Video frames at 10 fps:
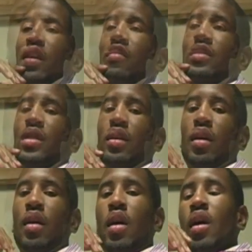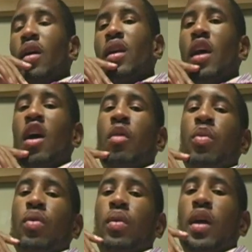They was in a club
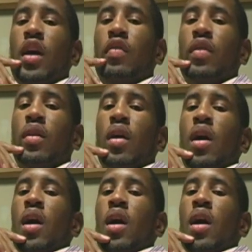or whatever.